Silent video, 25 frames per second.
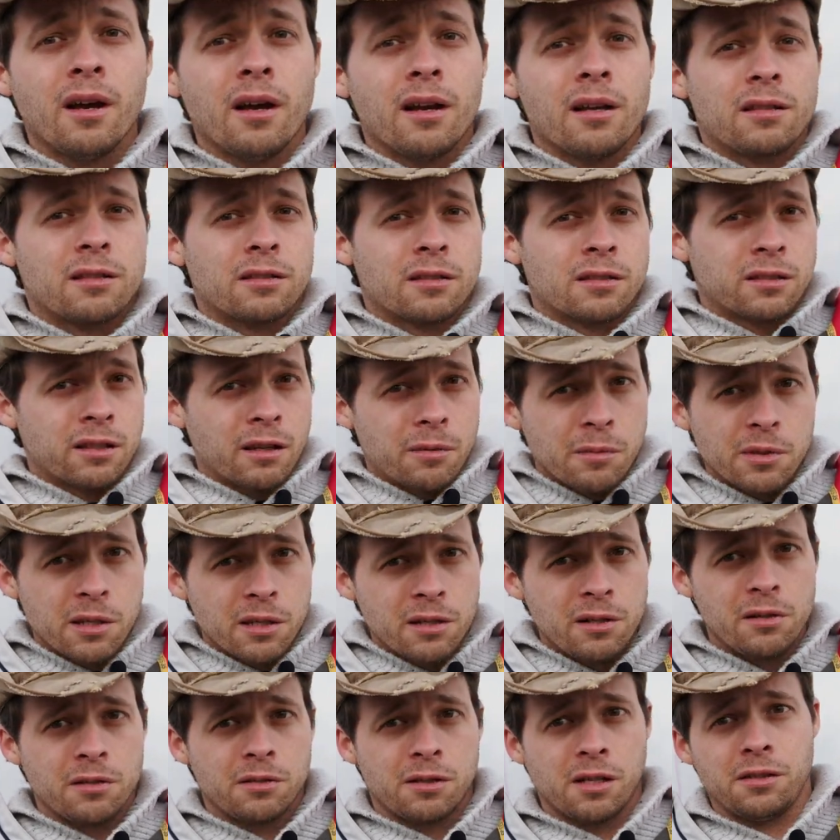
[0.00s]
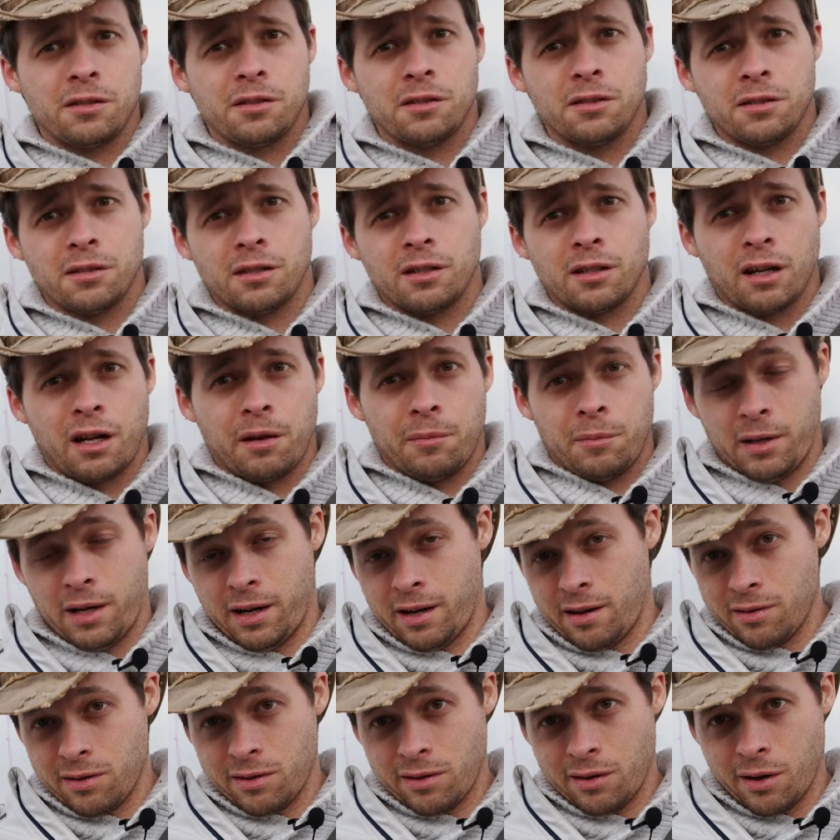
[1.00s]
Some of the new sensors that are coming
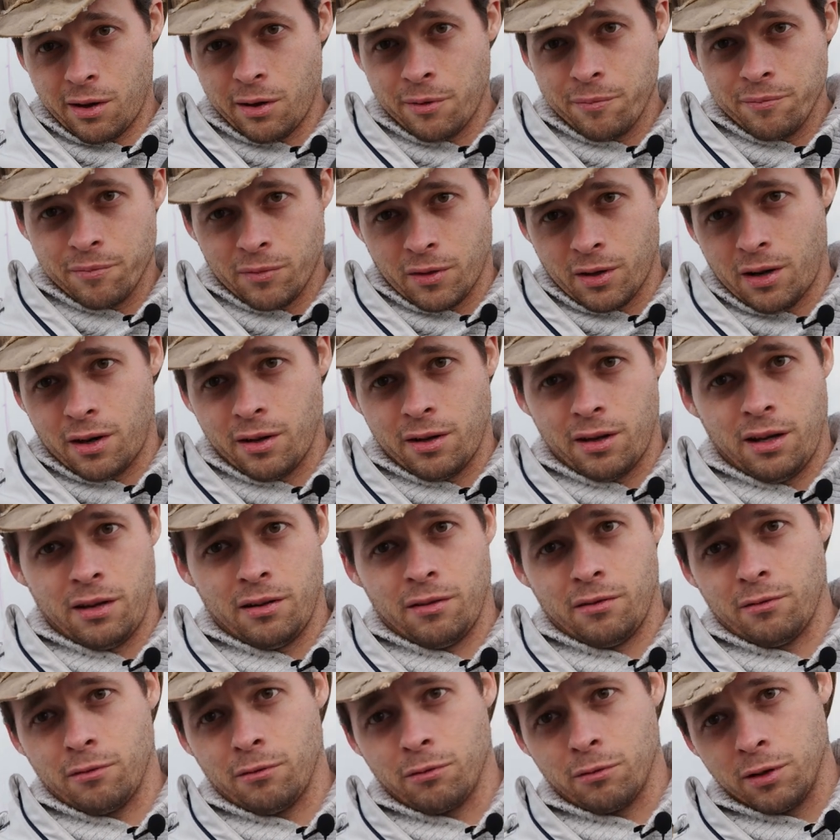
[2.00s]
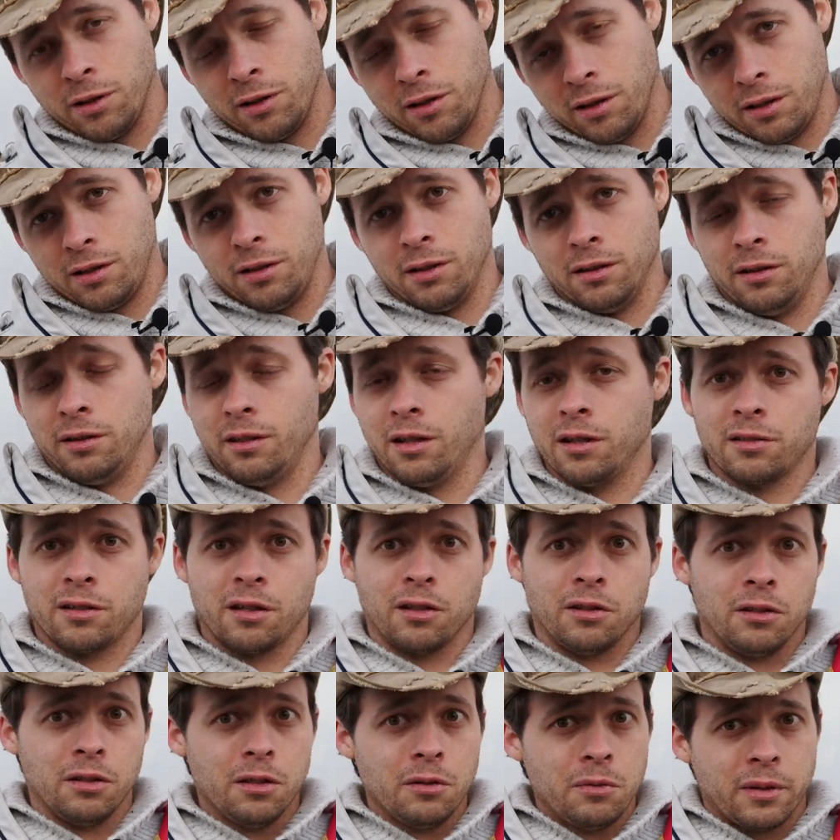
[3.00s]
out though are getting really good. There's
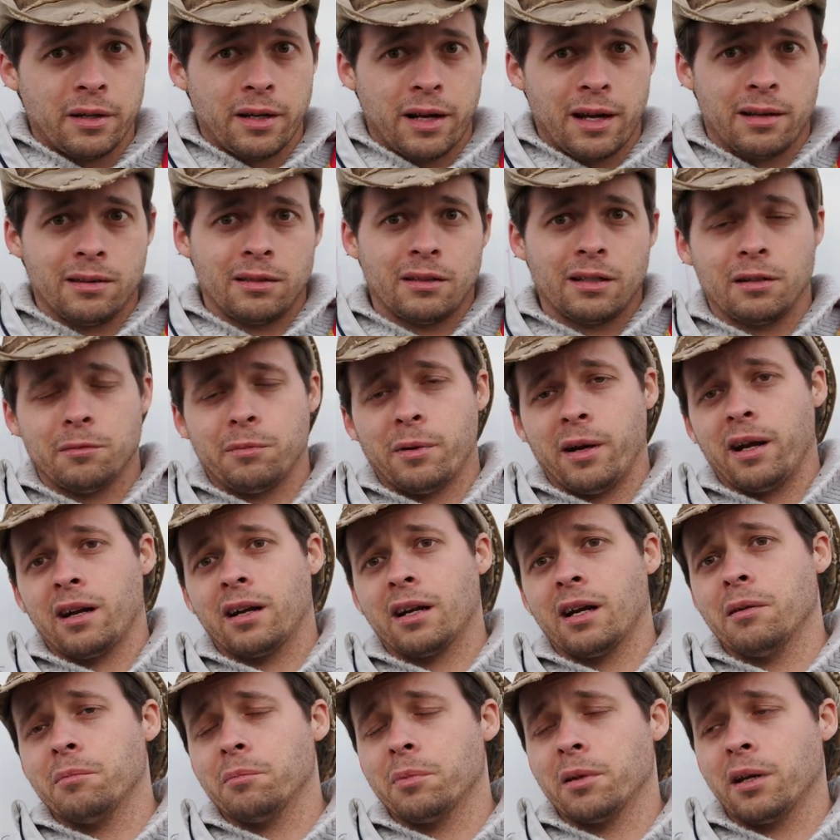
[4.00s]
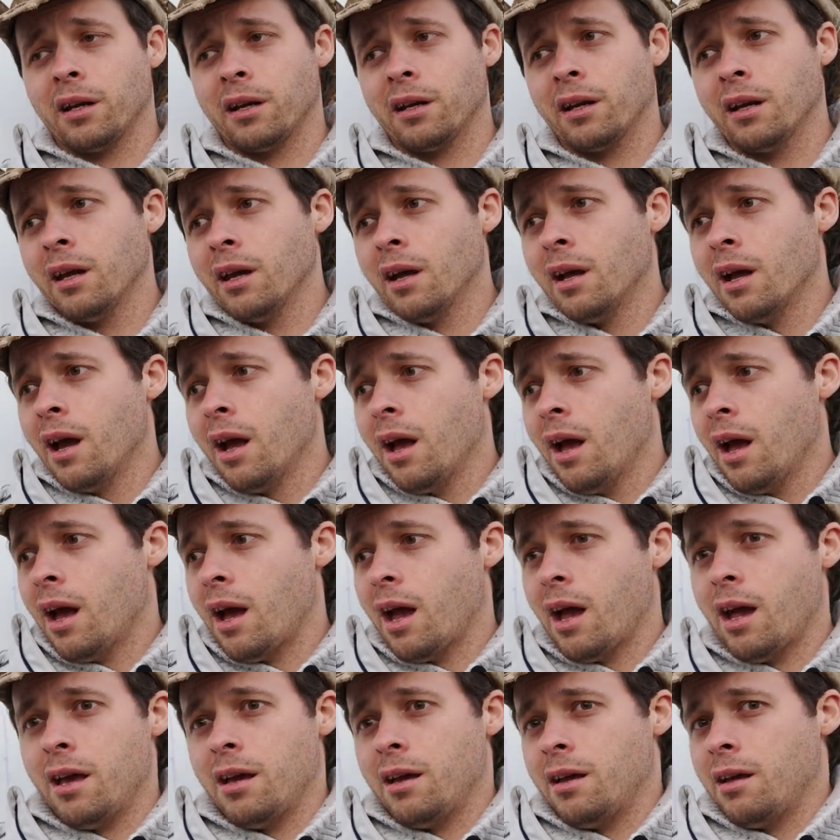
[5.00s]
a new one out there by a company.
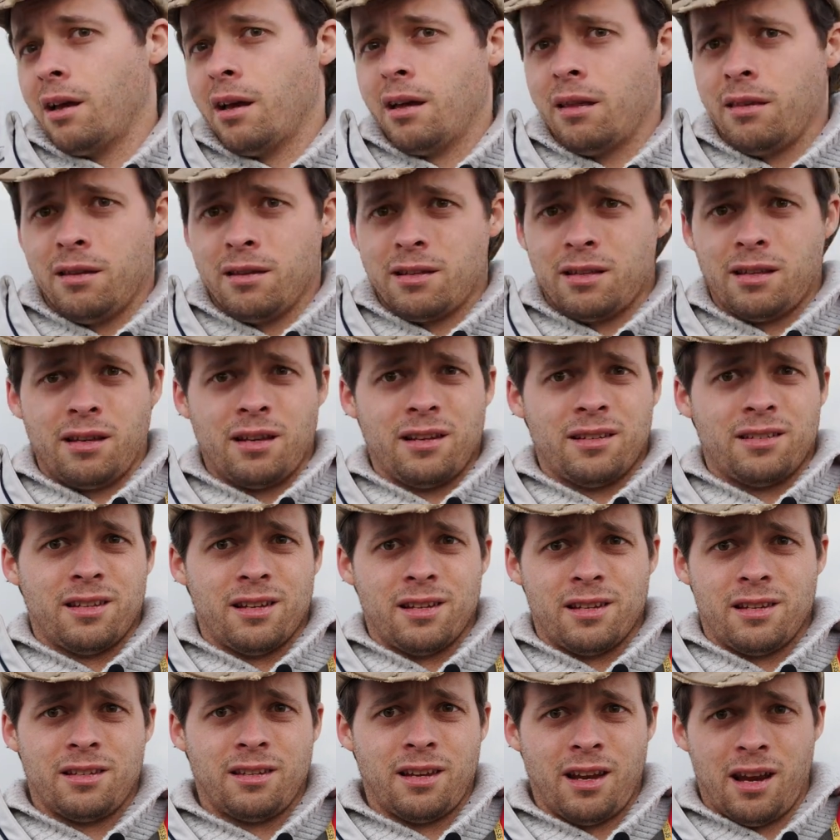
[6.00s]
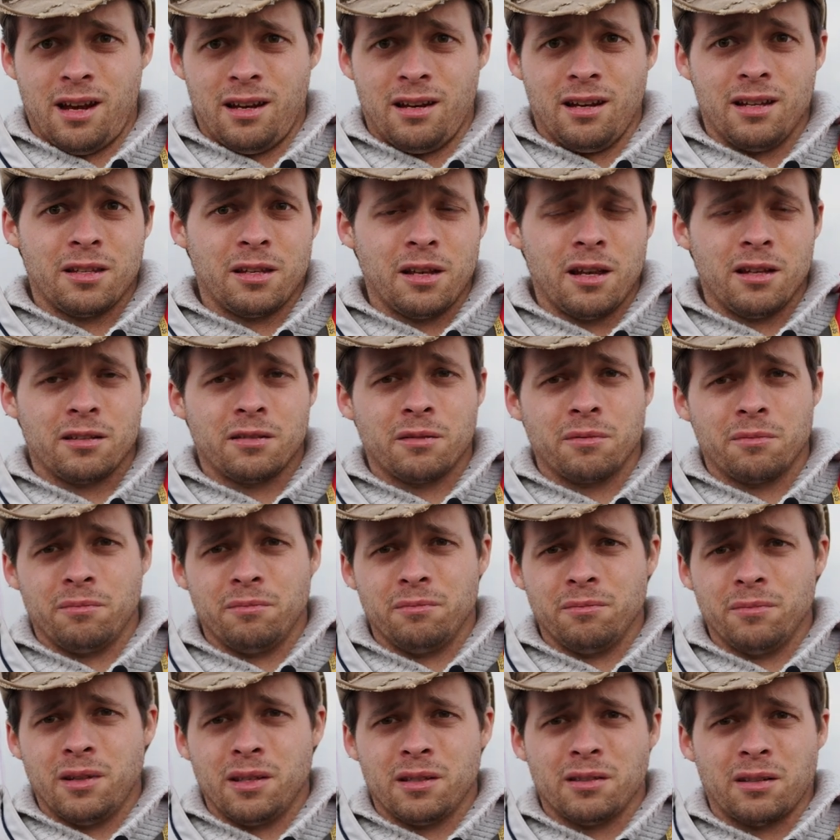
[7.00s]
It, eh, this thing is insane. It's it's
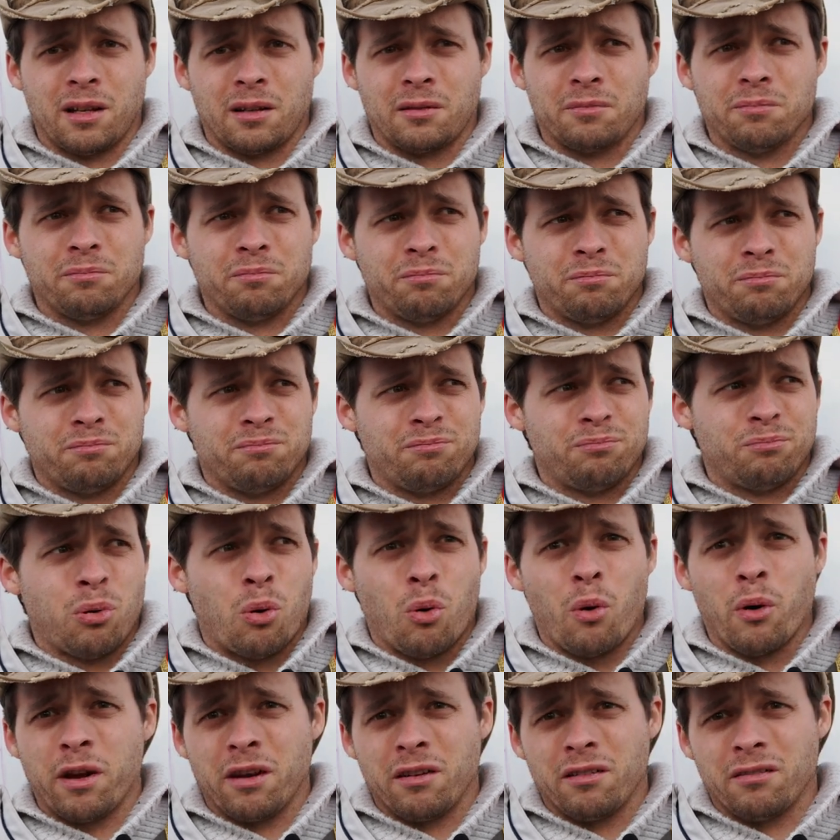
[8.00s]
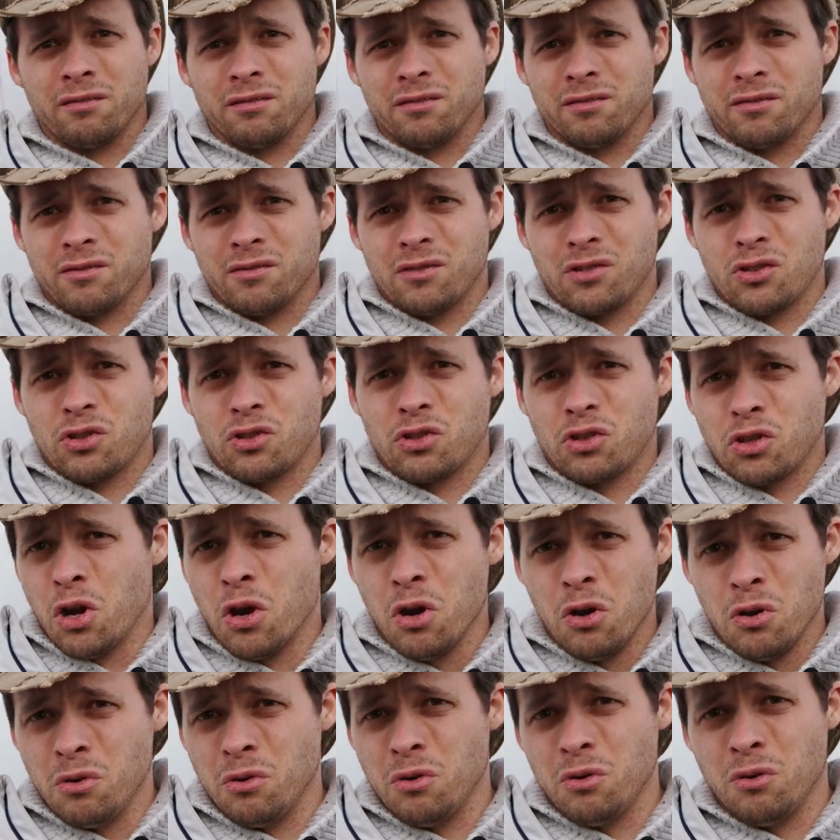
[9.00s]
it's like
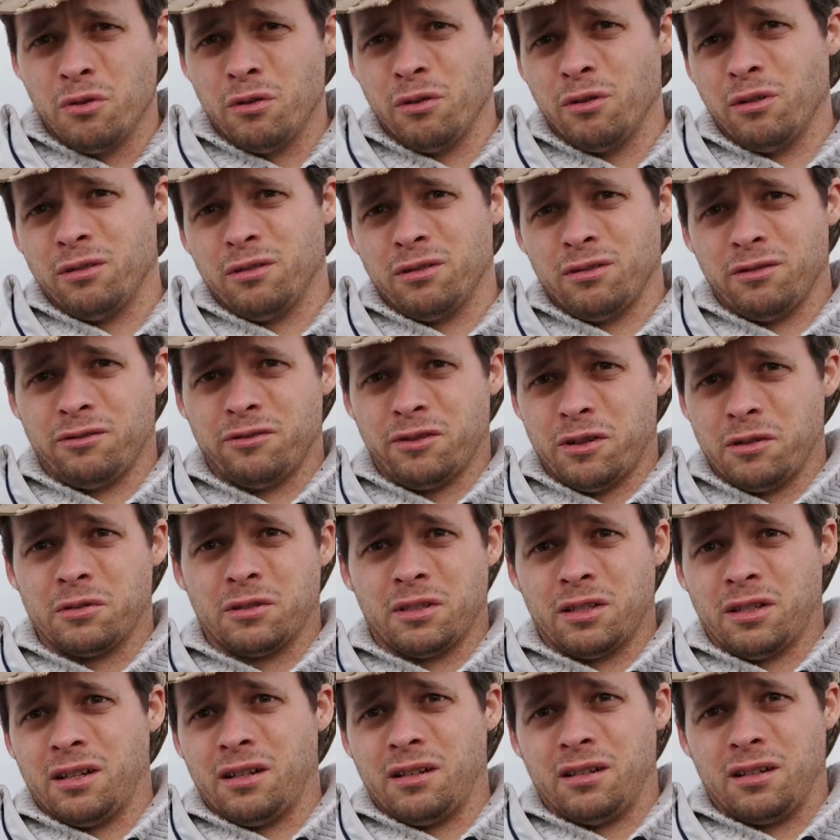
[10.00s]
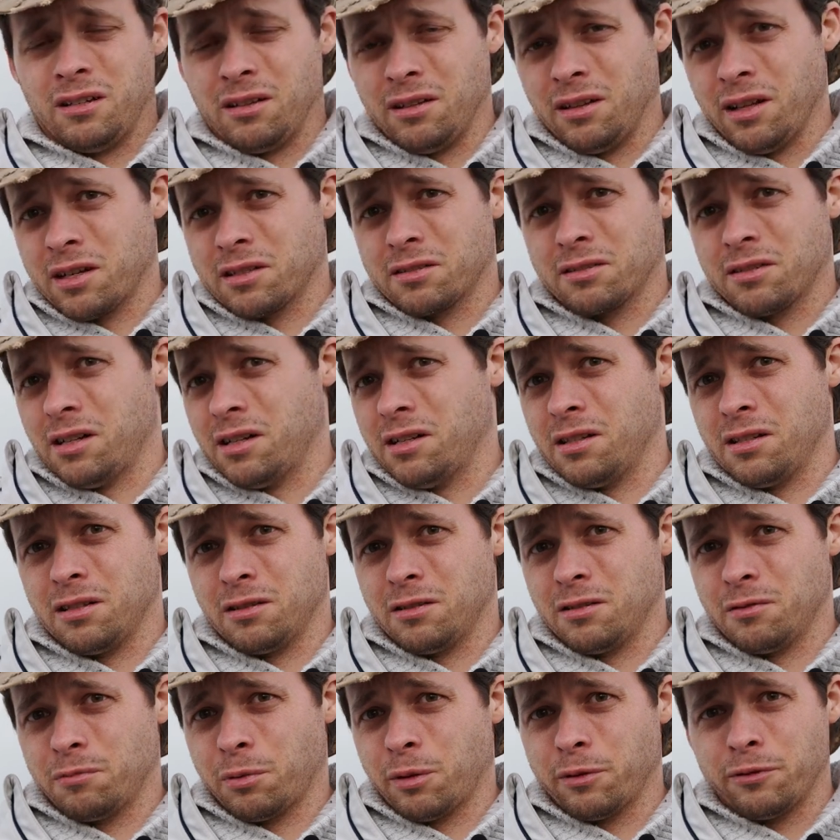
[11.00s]
0.2 photon or
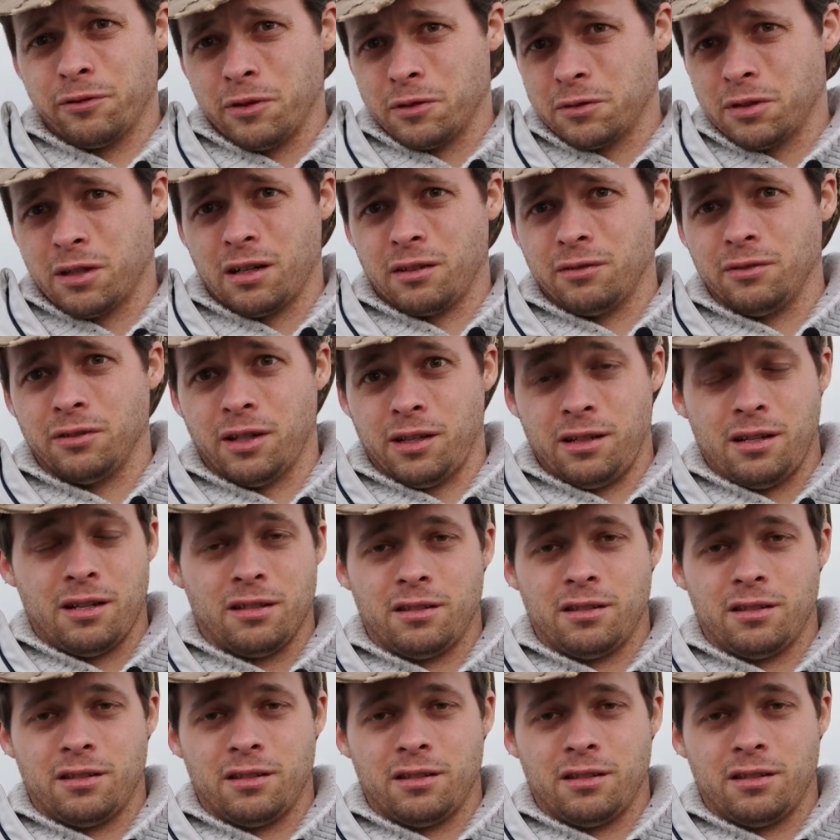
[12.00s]
electrons per photon of light.